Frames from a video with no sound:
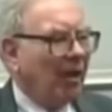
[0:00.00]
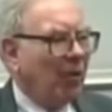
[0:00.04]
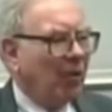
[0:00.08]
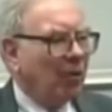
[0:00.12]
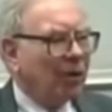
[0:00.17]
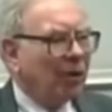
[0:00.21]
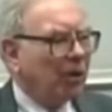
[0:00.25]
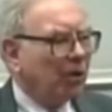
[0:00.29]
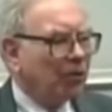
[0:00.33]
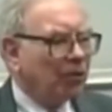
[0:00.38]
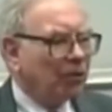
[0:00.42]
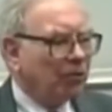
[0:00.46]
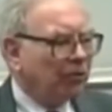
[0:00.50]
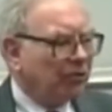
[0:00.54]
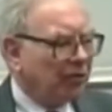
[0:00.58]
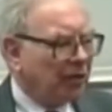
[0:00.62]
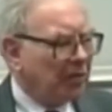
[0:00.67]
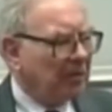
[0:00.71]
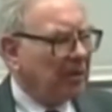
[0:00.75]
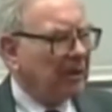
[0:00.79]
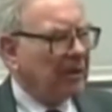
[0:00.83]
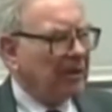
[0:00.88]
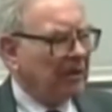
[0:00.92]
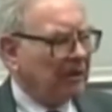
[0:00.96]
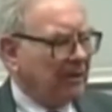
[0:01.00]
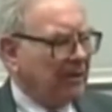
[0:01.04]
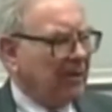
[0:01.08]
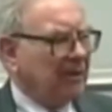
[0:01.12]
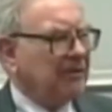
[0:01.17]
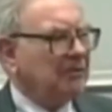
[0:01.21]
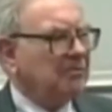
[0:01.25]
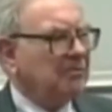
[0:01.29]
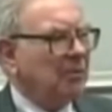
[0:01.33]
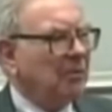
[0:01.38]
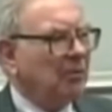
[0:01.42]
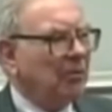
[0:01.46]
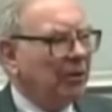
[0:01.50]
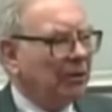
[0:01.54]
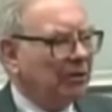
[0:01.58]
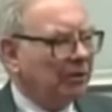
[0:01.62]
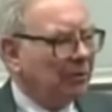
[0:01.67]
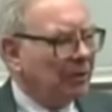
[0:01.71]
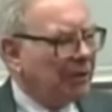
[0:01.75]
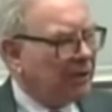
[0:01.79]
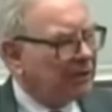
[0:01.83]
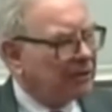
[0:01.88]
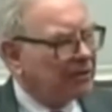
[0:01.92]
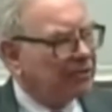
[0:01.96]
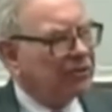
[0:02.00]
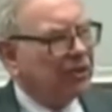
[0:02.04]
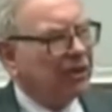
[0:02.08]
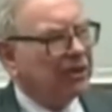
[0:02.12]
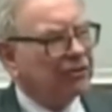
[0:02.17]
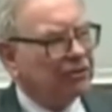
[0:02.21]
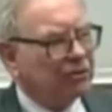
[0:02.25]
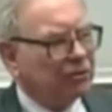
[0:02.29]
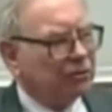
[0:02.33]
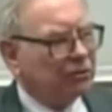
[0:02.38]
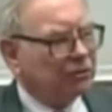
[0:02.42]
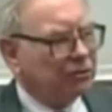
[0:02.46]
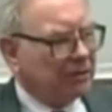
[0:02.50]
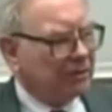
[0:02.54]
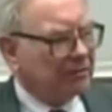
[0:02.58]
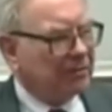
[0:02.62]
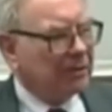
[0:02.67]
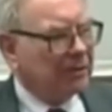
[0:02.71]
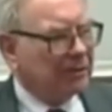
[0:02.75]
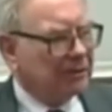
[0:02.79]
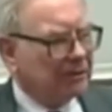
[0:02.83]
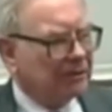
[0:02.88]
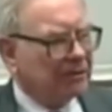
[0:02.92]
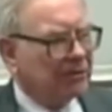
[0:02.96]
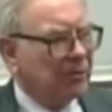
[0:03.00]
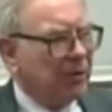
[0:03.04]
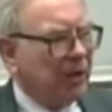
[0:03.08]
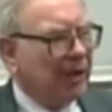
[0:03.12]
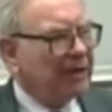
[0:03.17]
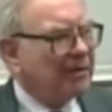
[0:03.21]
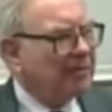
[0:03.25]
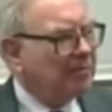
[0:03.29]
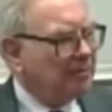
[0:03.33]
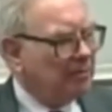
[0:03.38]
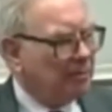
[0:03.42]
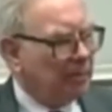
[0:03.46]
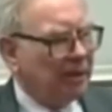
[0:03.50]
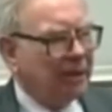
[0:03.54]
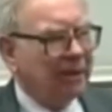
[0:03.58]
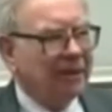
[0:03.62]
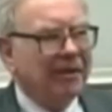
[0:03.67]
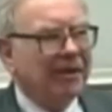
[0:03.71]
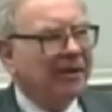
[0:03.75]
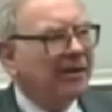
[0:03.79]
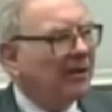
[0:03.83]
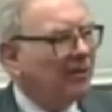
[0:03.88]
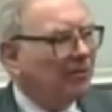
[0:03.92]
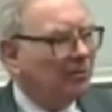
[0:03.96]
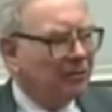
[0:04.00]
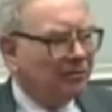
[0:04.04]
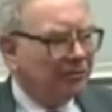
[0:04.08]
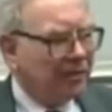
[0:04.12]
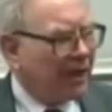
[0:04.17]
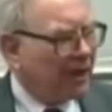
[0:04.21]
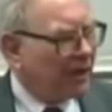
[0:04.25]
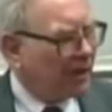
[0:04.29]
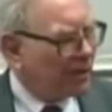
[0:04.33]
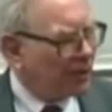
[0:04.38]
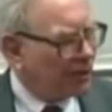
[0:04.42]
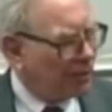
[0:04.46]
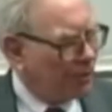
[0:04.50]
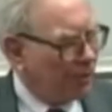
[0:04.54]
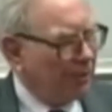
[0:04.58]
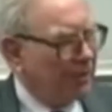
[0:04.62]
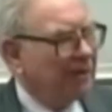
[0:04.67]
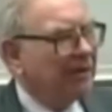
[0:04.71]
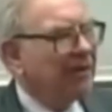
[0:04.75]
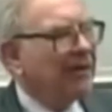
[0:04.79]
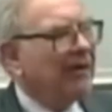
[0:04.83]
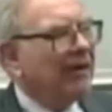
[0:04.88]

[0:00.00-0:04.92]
We don't do very many things, but when we get the chance to do something that's right and big, we've got to do it.